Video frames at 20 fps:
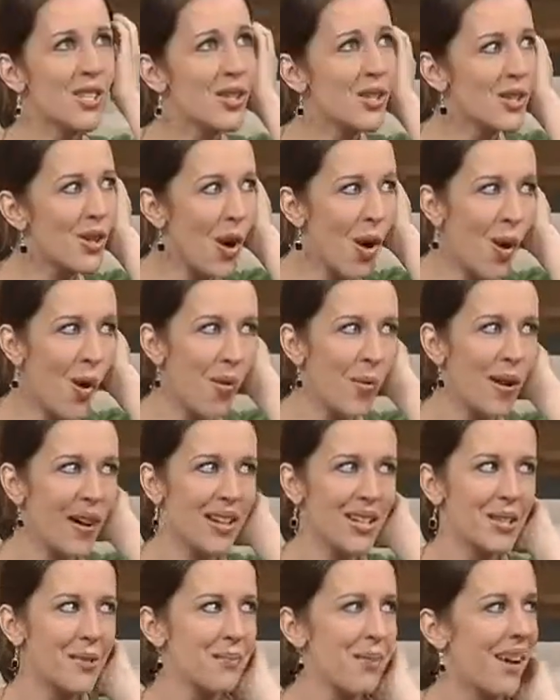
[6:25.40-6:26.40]
So
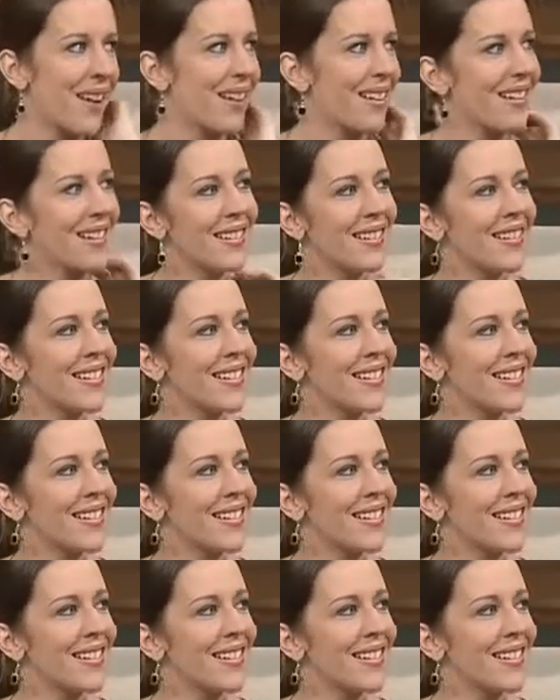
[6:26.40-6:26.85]
much better.